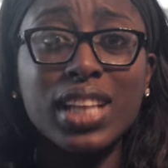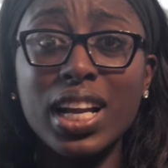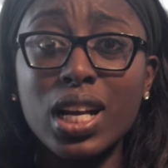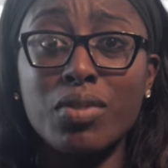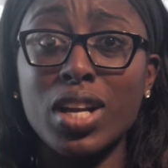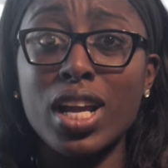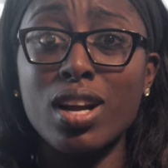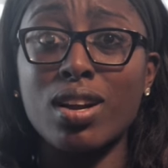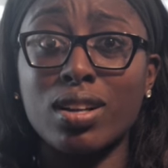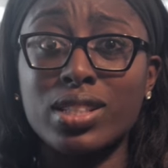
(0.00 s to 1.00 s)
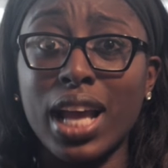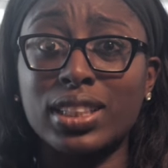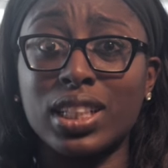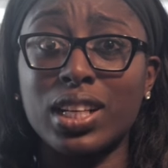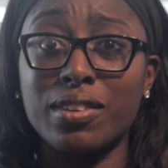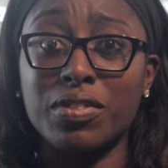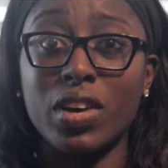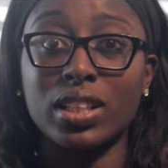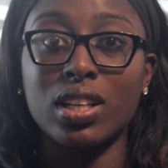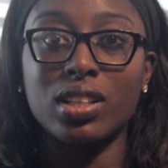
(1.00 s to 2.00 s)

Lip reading: I didn't even hear texting in your voice.